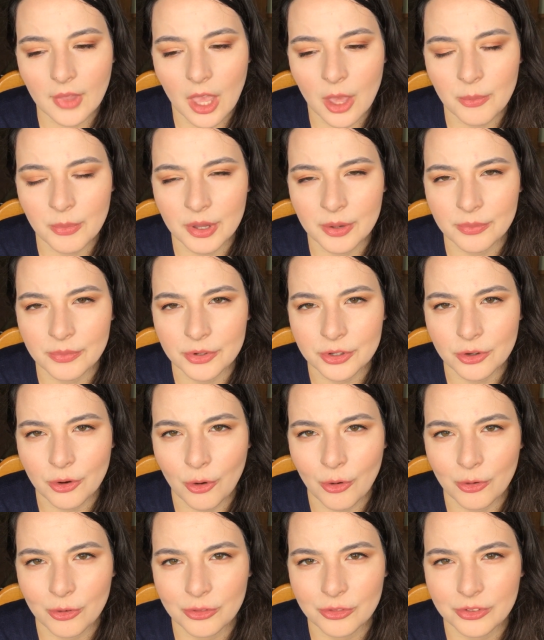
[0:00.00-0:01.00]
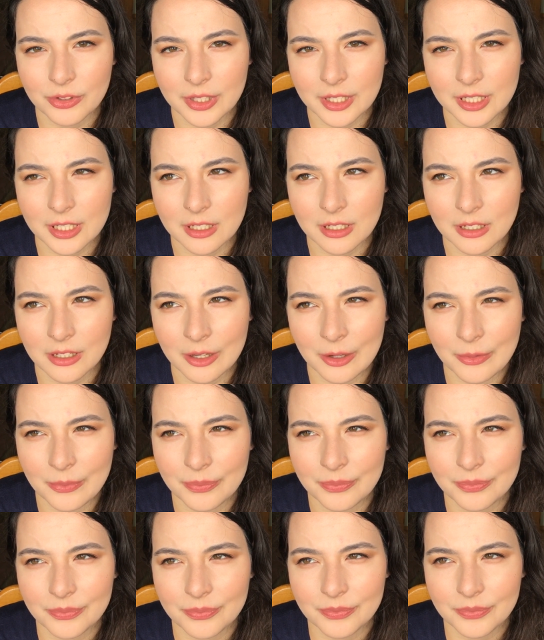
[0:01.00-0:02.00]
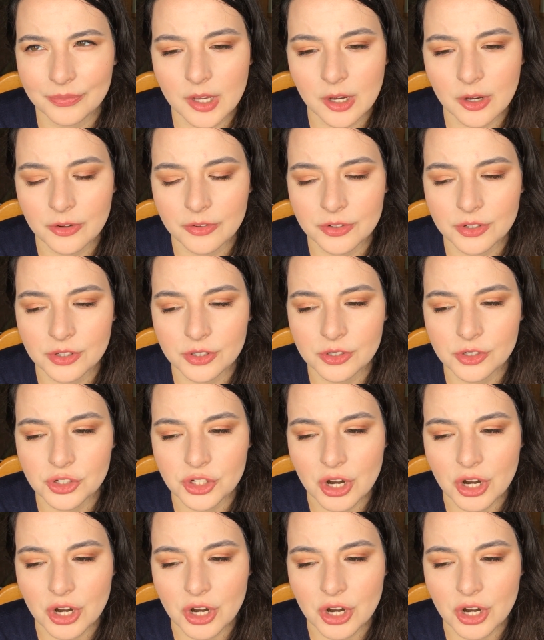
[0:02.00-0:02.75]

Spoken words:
a member of like of a